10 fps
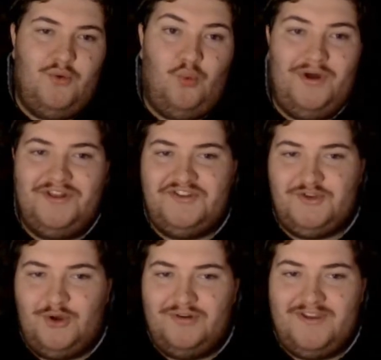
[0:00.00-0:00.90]
Well,
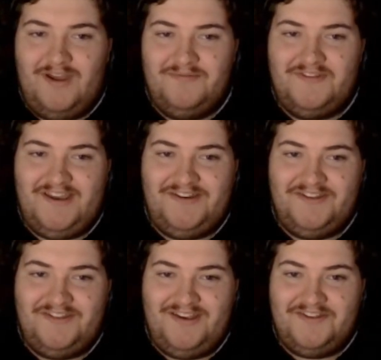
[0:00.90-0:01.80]
it's all come down
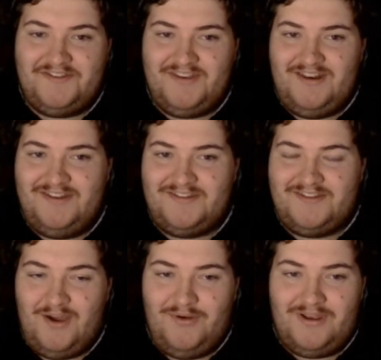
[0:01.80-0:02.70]
to this. It is
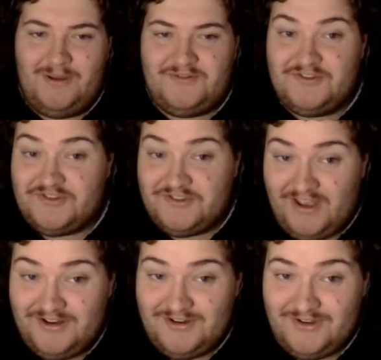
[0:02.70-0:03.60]
going up to
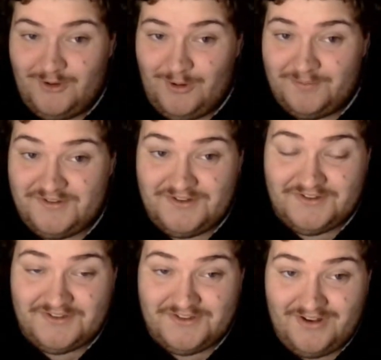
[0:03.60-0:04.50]
Suncorp to
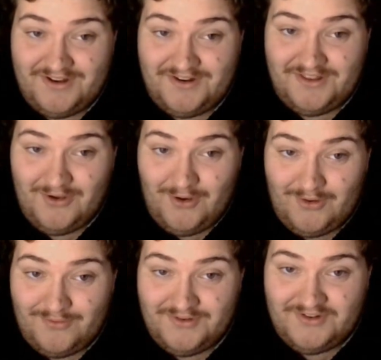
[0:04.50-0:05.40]
decide the
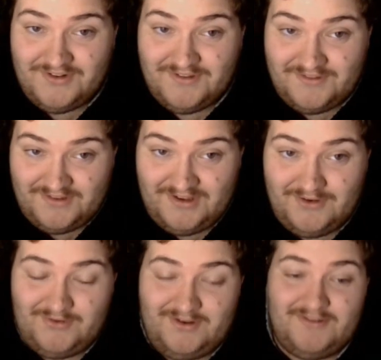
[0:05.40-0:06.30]
Origin
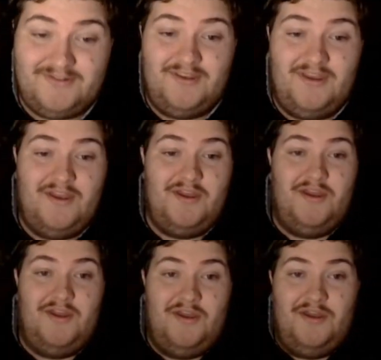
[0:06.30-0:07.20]
series.
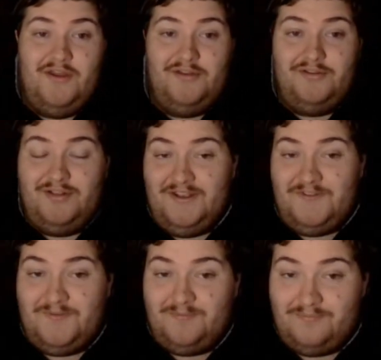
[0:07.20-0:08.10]

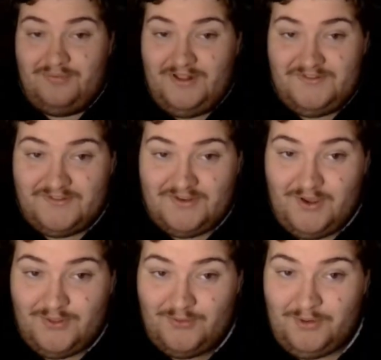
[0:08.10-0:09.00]
Let's just
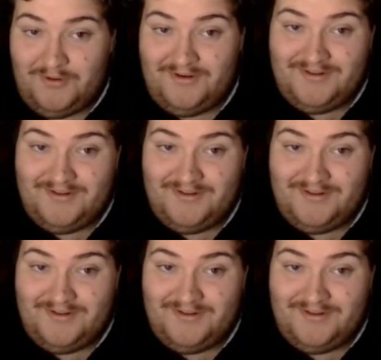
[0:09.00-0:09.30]
go through it.